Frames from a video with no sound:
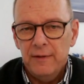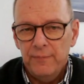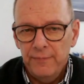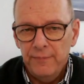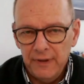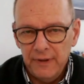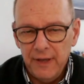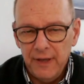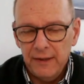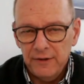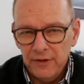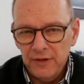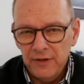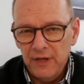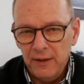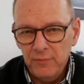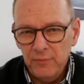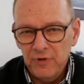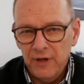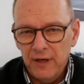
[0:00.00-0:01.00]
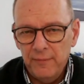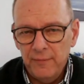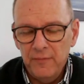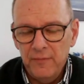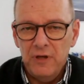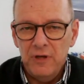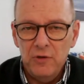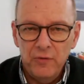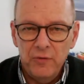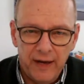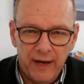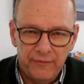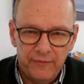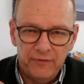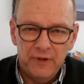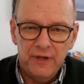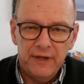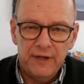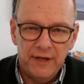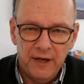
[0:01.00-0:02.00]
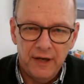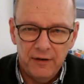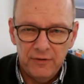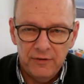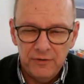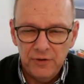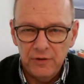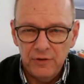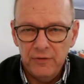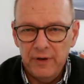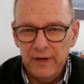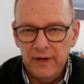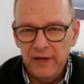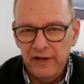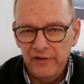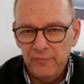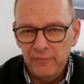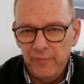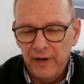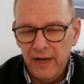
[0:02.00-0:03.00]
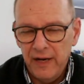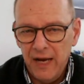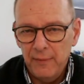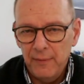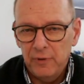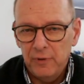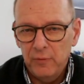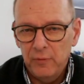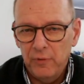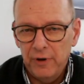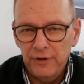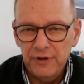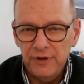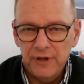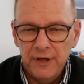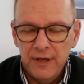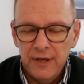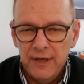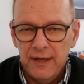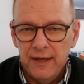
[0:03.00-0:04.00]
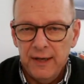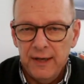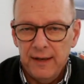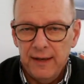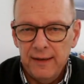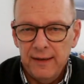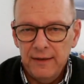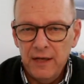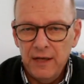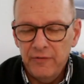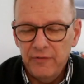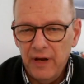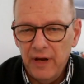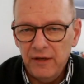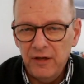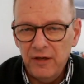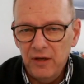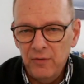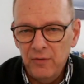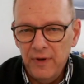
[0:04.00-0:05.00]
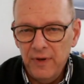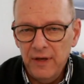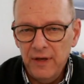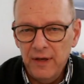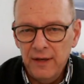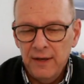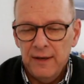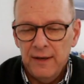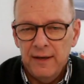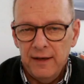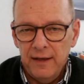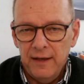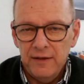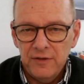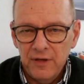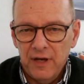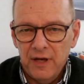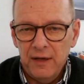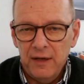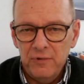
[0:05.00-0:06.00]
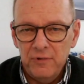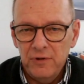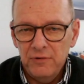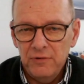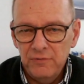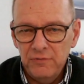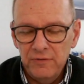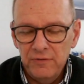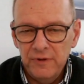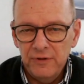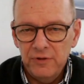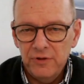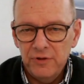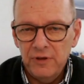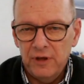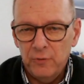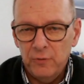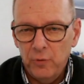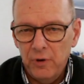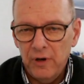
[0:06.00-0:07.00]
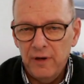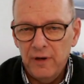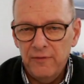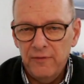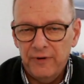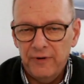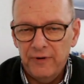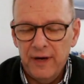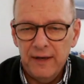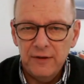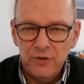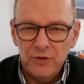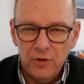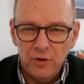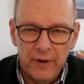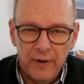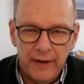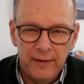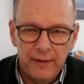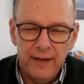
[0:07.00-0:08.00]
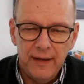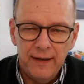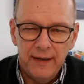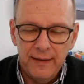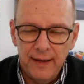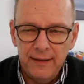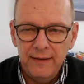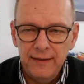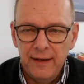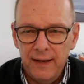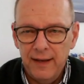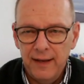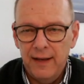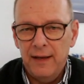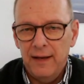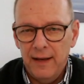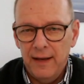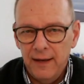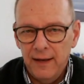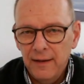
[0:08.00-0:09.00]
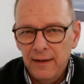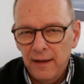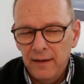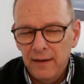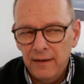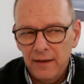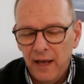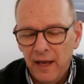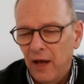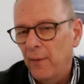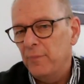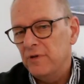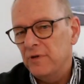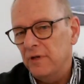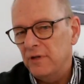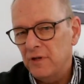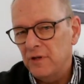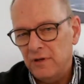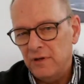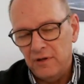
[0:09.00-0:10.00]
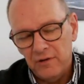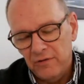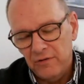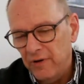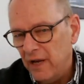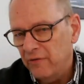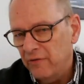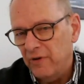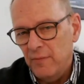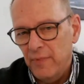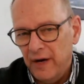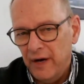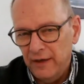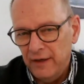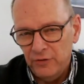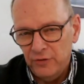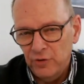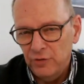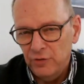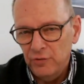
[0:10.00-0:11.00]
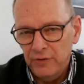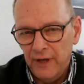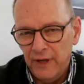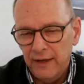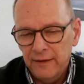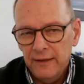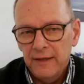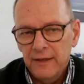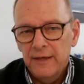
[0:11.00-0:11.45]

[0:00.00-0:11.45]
But at the same time, you have to get out. So I have my Apple Watch directing me. It's time to start walking, Frank. So and it helps. It's a great reminder to do that.